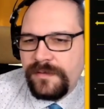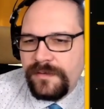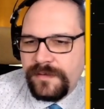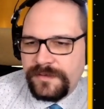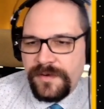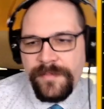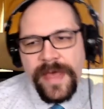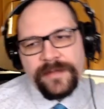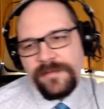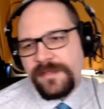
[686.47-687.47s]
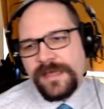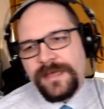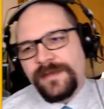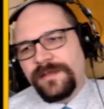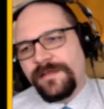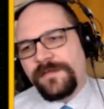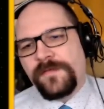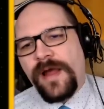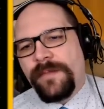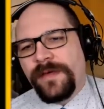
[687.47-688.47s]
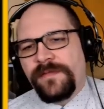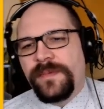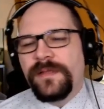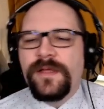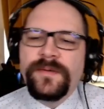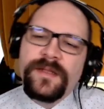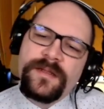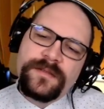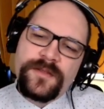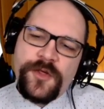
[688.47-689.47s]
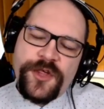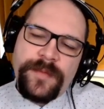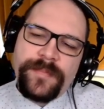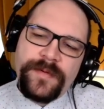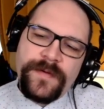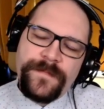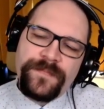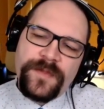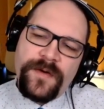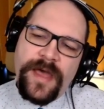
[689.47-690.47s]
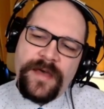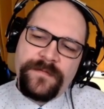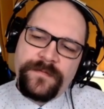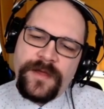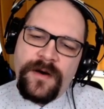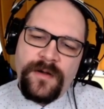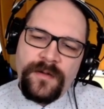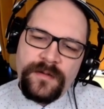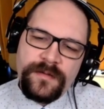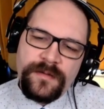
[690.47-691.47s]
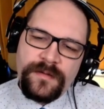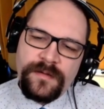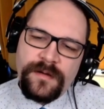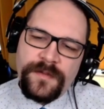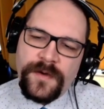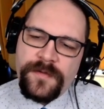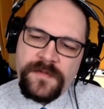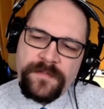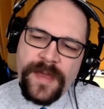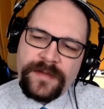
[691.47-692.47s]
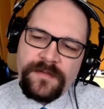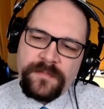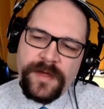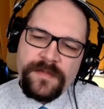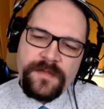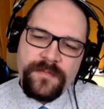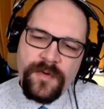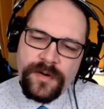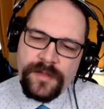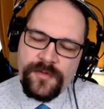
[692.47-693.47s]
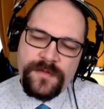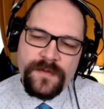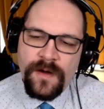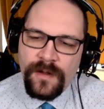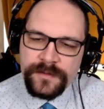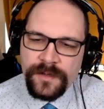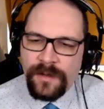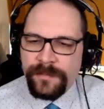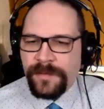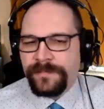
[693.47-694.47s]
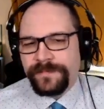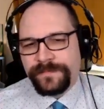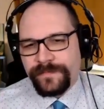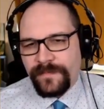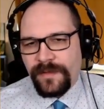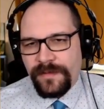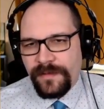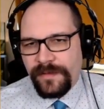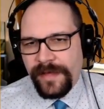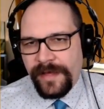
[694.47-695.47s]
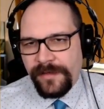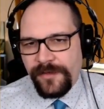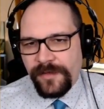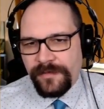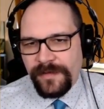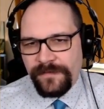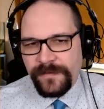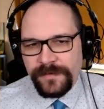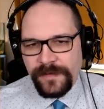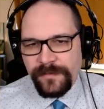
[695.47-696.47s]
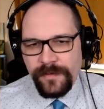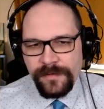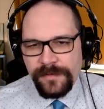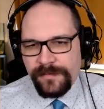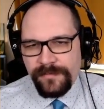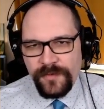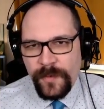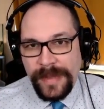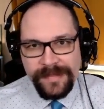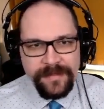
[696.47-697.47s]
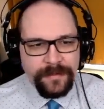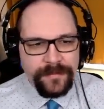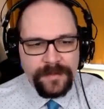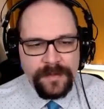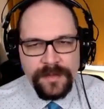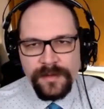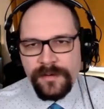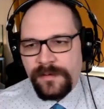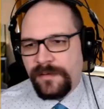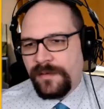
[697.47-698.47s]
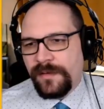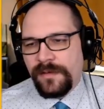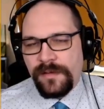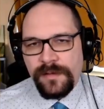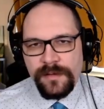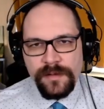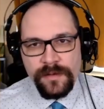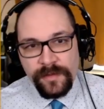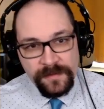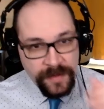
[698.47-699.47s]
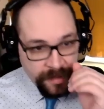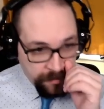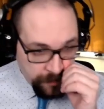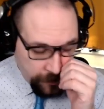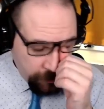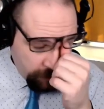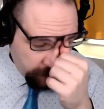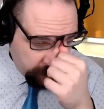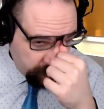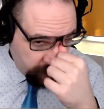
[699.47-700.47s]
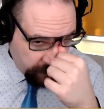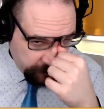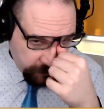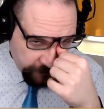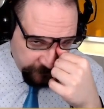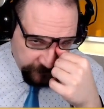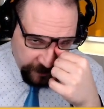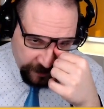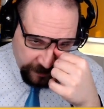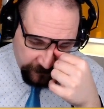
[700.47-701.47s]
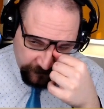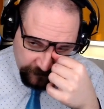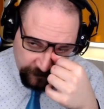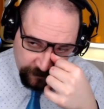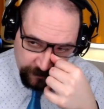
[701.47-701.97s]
You turn back to see that the scrap has been loaded into the ship, or half of the hull, though you suspect this place is more than just a hull to Alma. Yeah, she definitely was doing something here. Okay, so I can push the 2 up to a 5.